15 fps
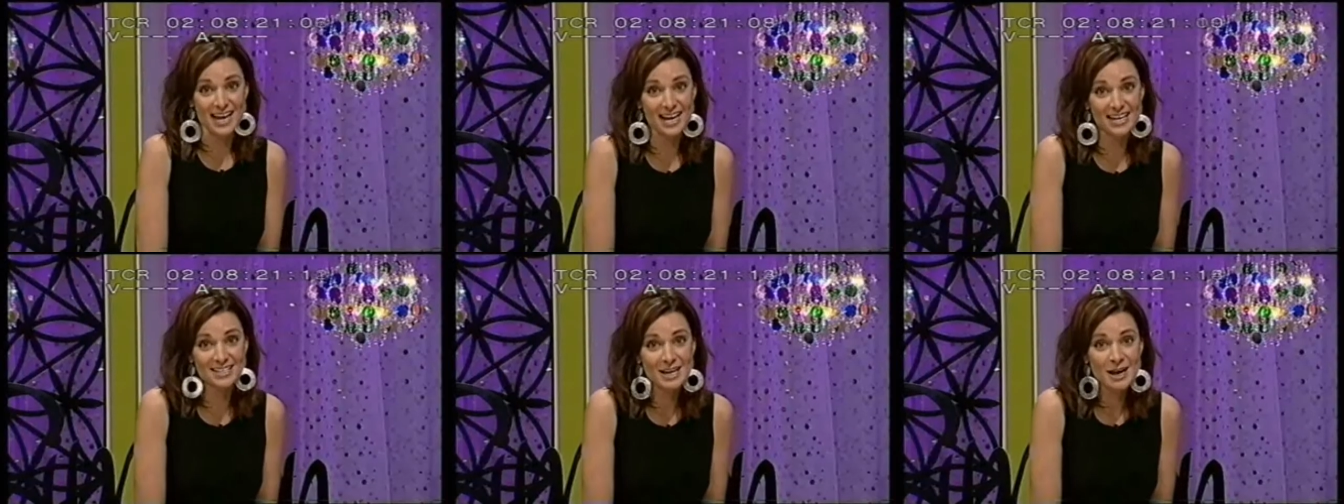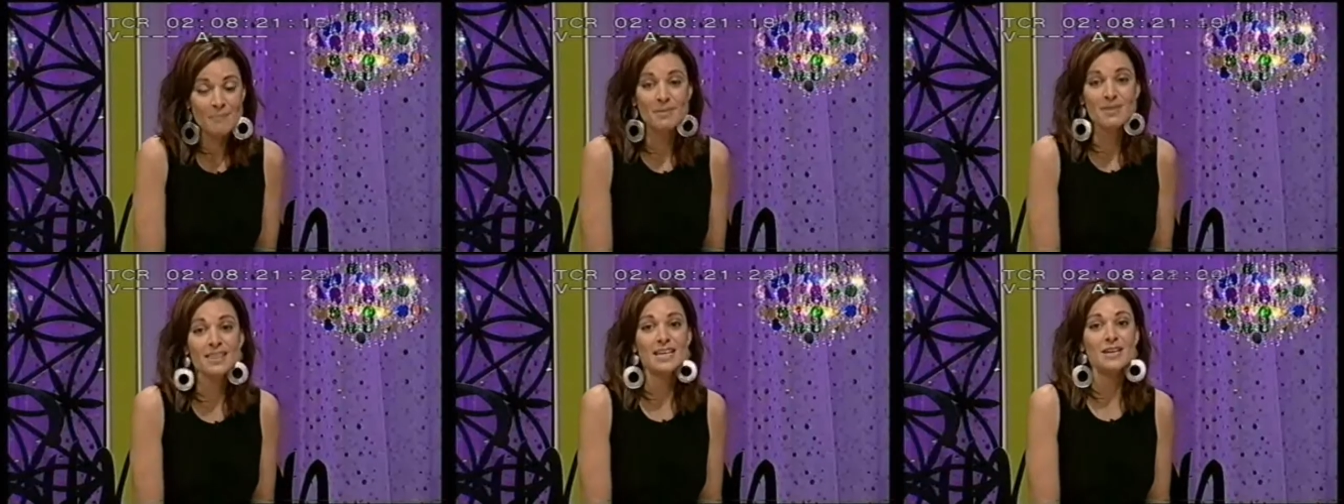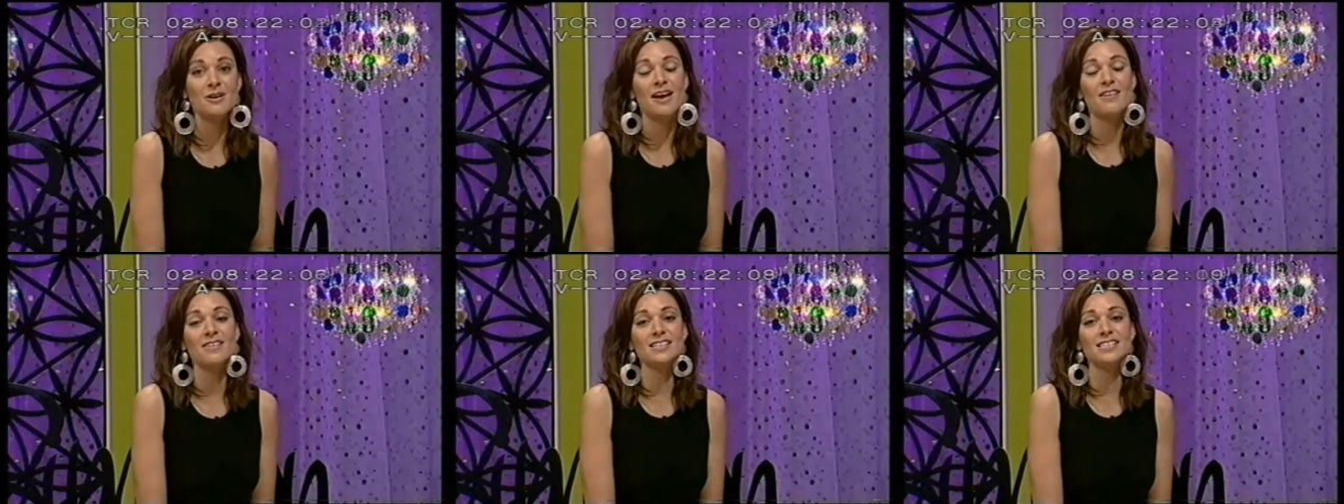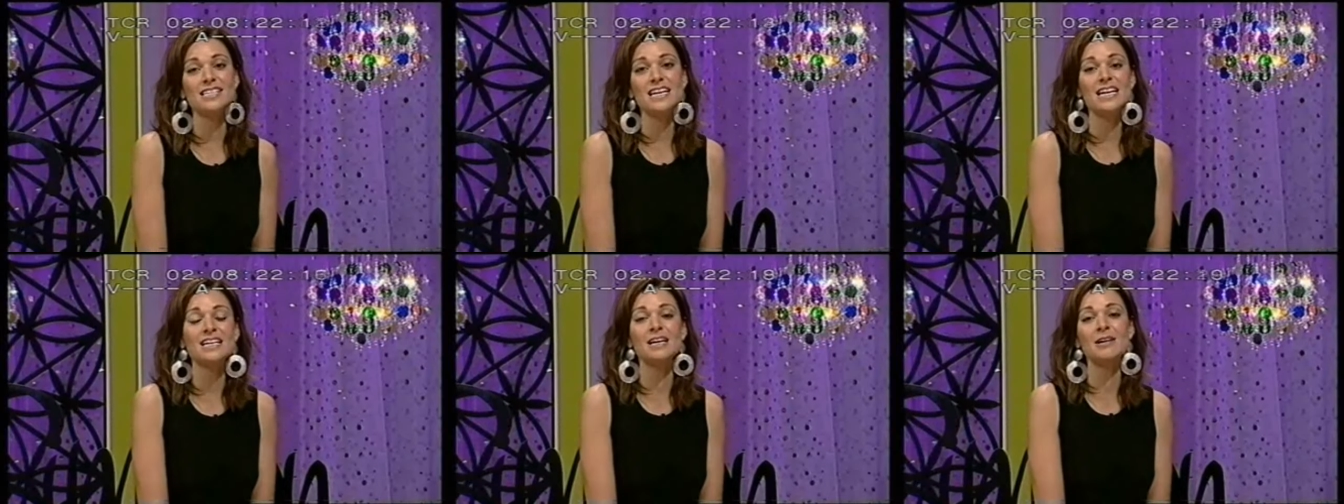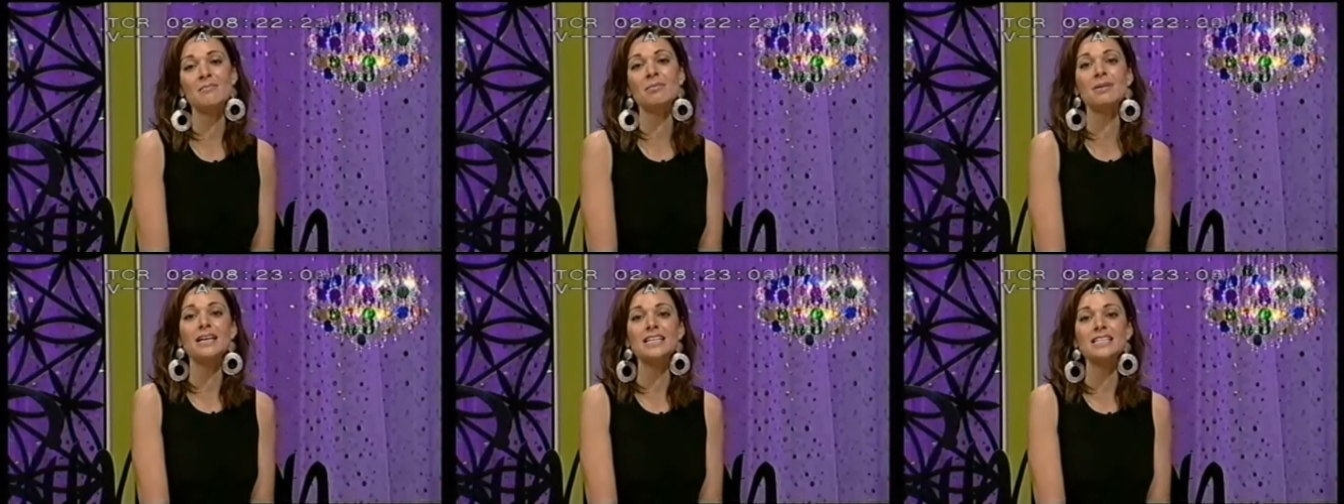that. But there you have it, Dare
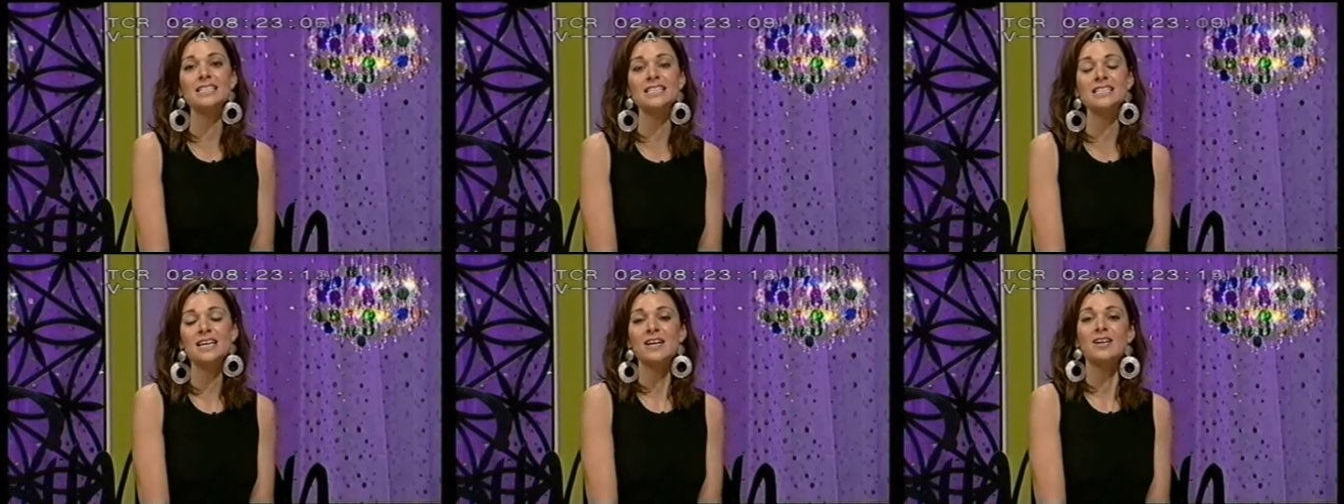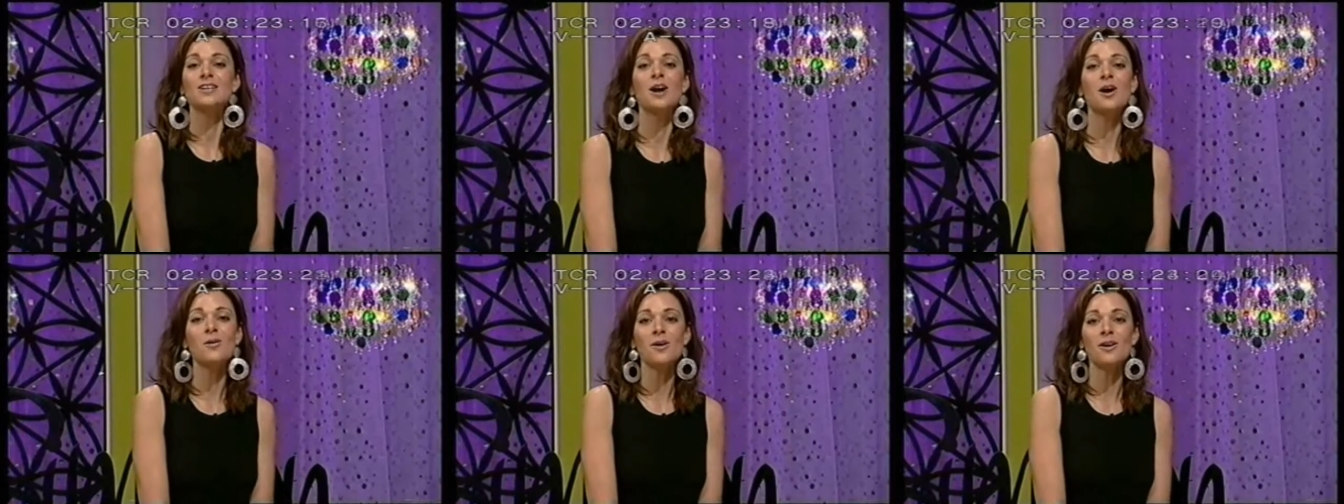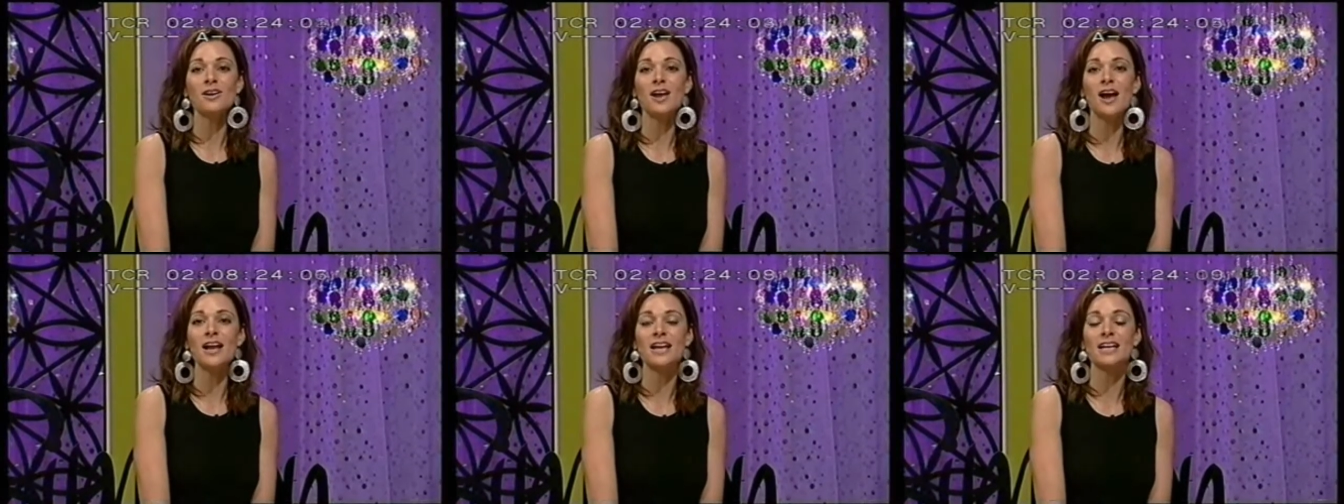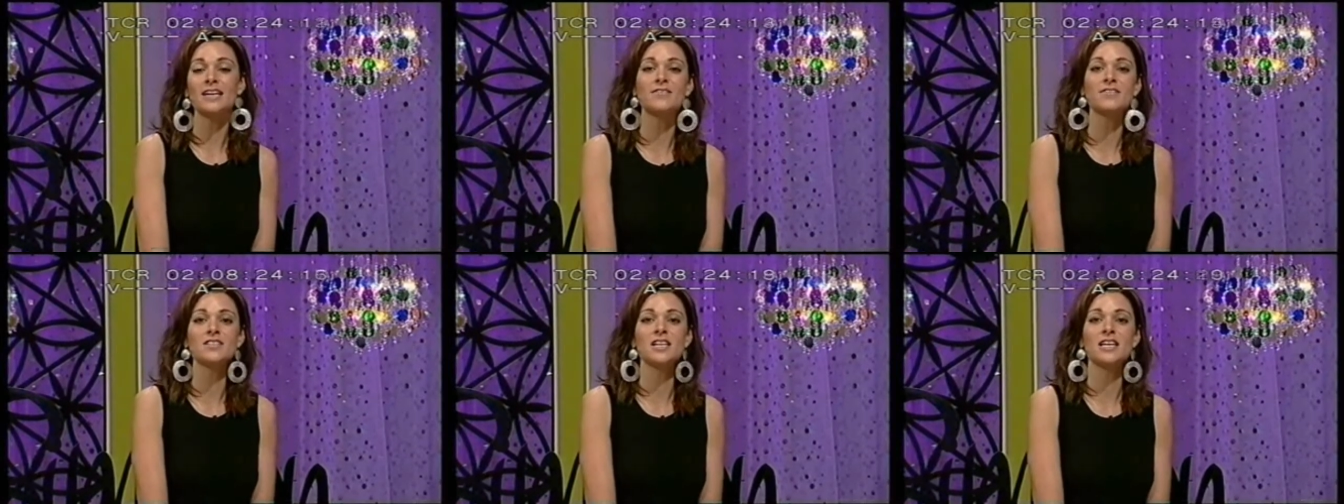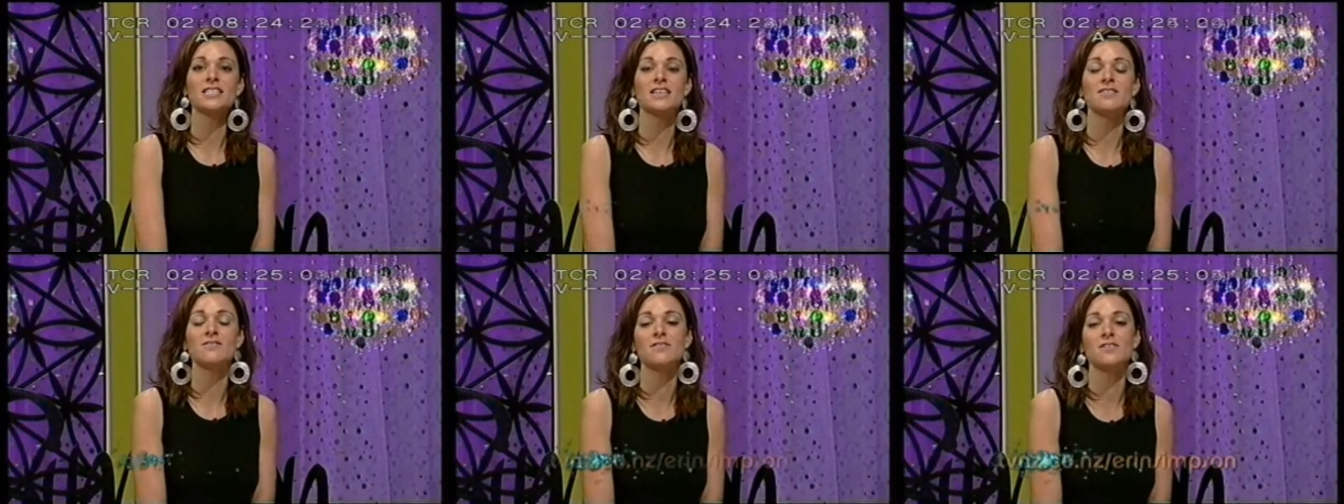completed. Go online and give us an
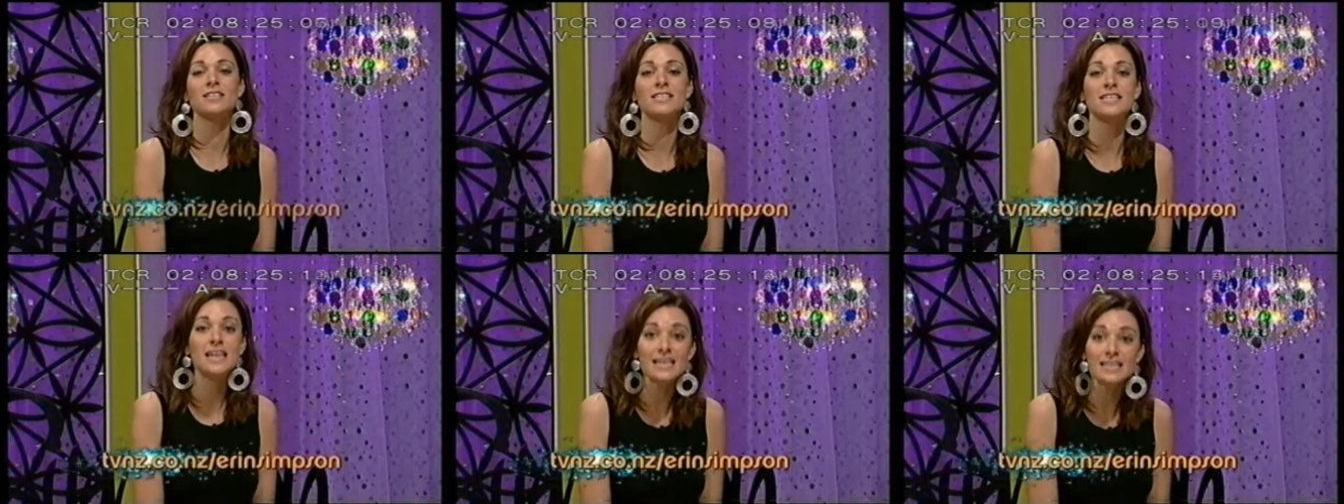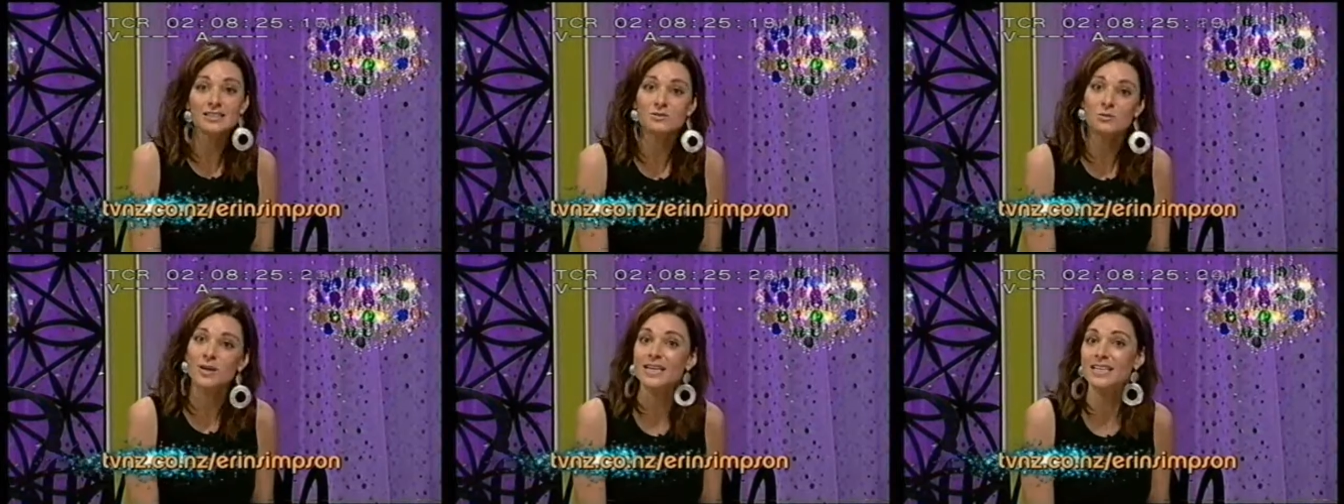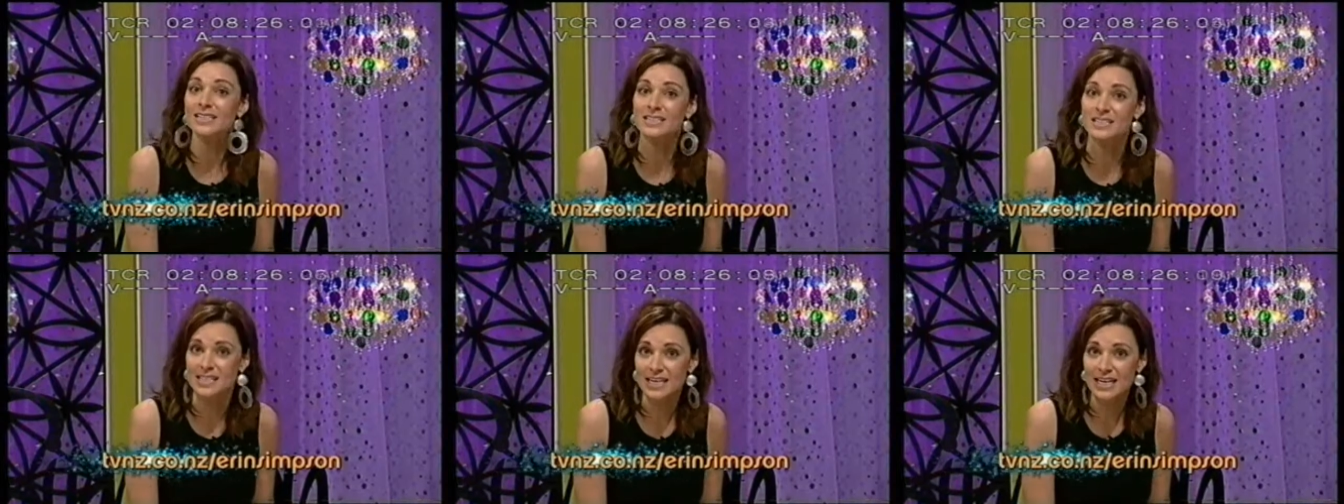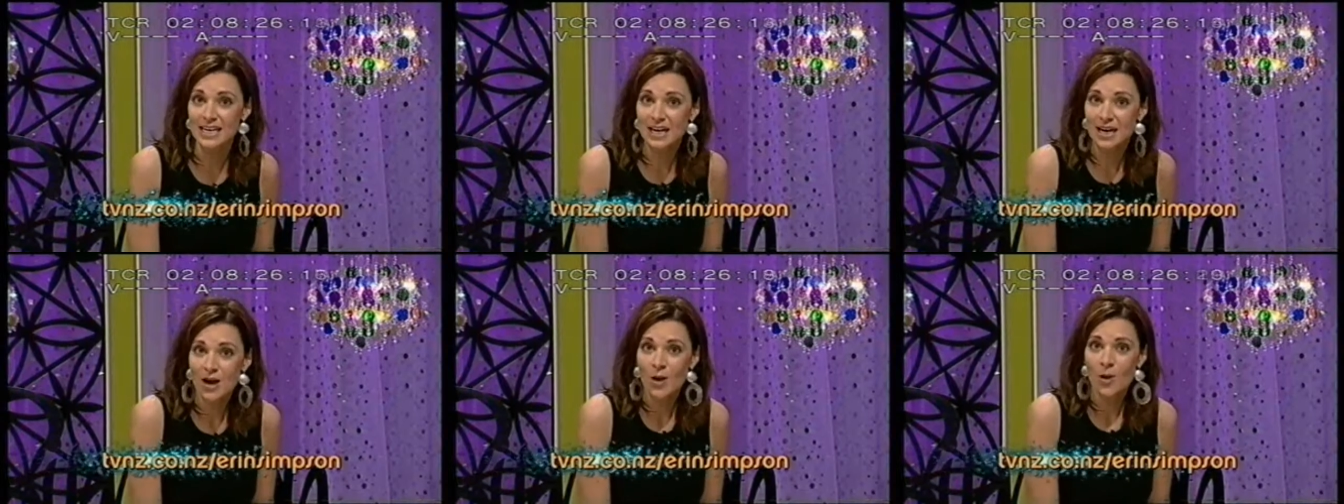idea for next week's Dare.